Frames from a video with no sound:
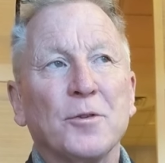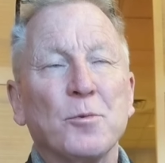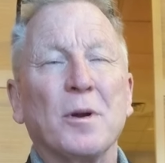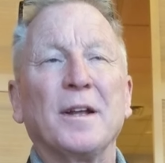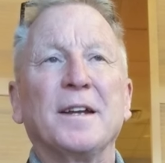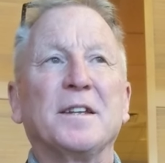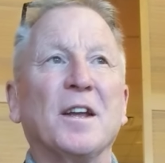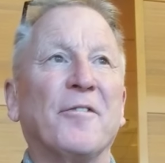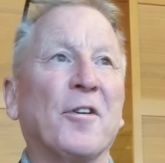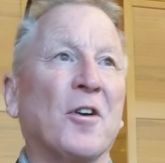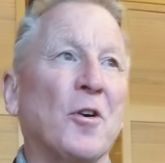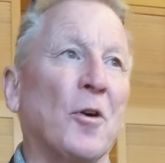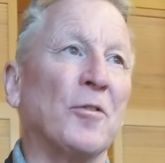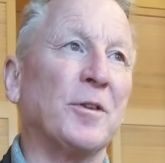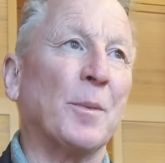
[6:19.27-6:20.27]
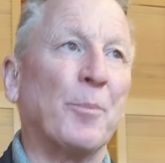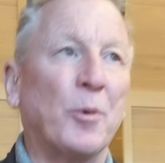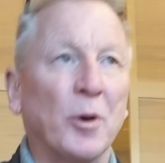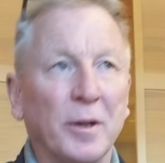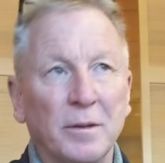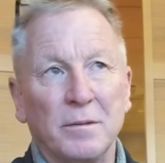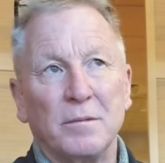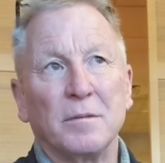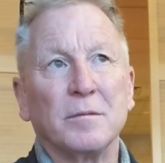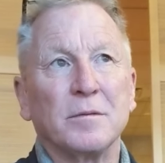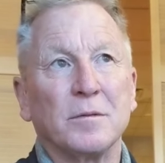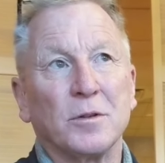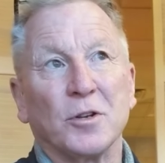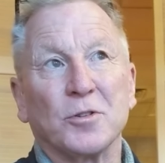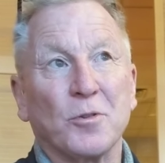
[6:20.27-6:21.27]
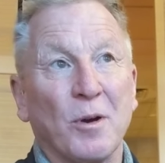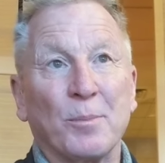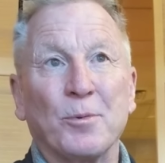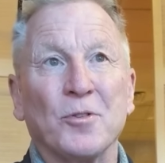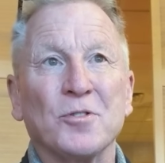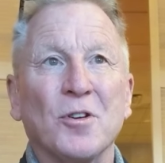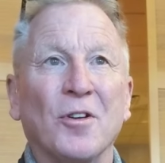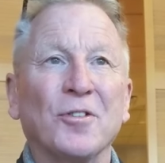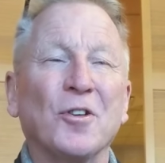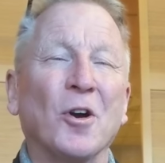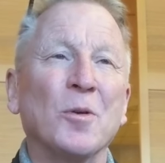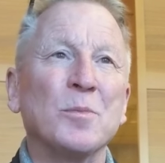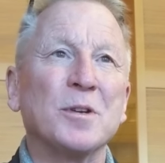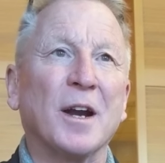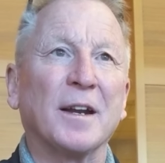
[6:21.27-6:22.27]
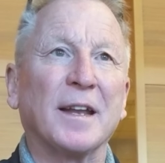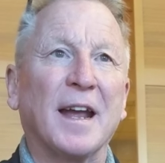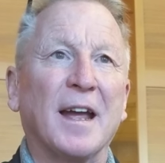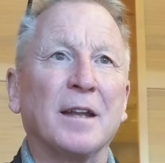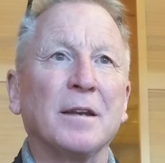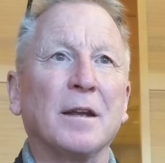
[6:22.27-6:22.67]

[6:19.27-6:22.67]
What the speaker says: really difficult to put descriptors on terms like that.